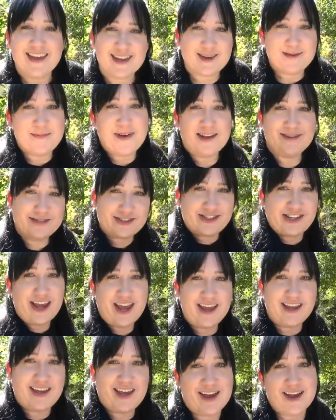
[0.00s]
Come on,
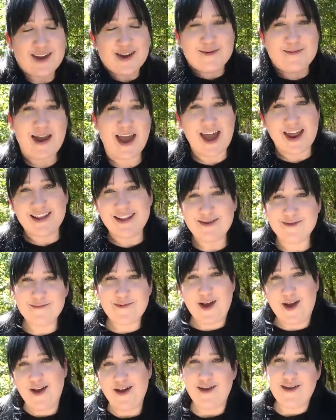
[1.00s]
shake, rattle and
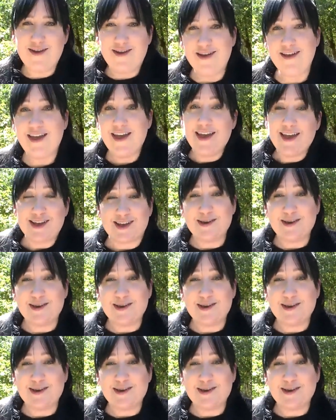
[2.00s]
roll.